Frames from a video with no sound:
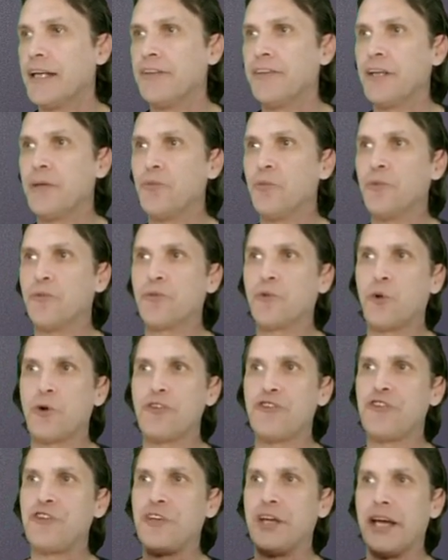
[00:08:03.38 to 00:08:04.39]
and then, of
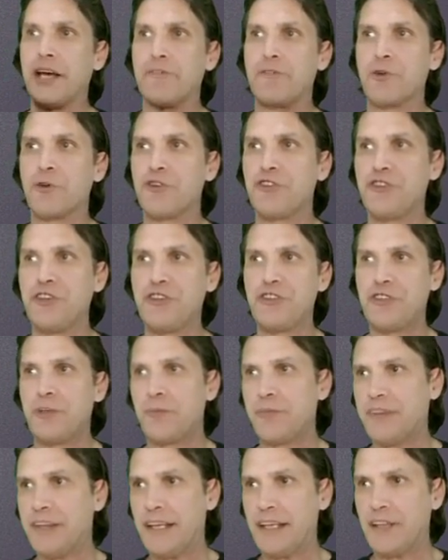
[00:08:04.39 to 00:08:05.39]
course, you have your
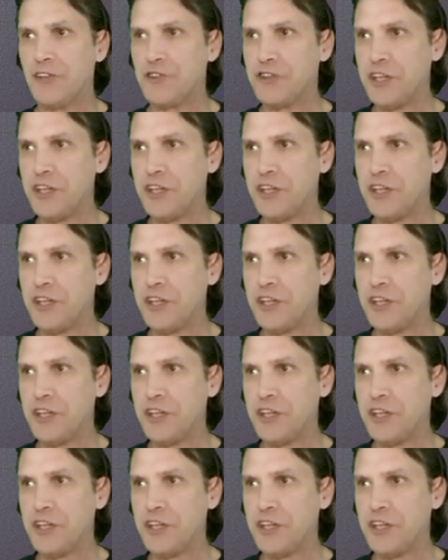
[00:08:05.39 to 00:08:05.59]
system things